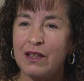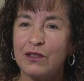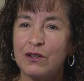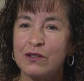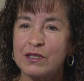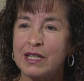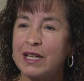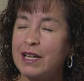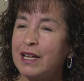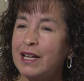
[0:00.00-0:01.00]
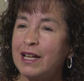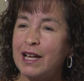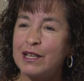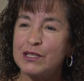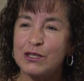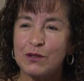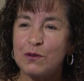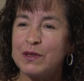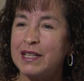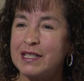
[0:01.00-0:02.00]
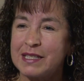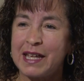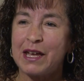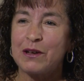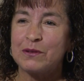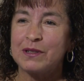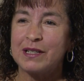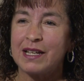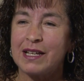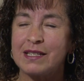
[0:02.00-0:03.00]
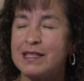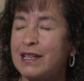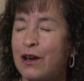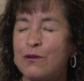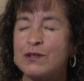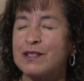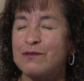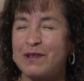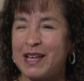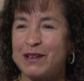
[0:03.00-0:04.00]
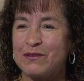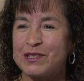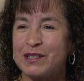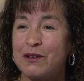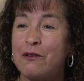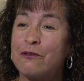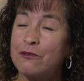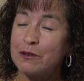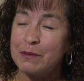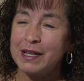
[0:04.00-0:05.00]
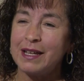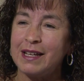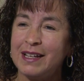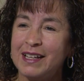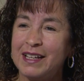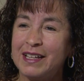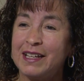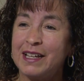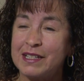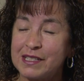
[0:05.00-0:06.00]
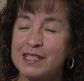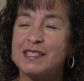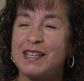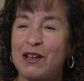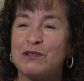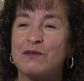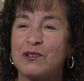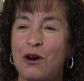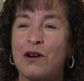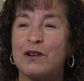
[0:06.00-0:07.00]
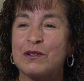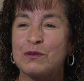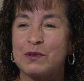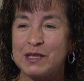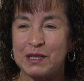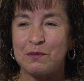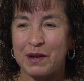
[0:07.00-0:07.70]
others, a soothing sound is the ocean waves. For me, it's the sound of cars whizzing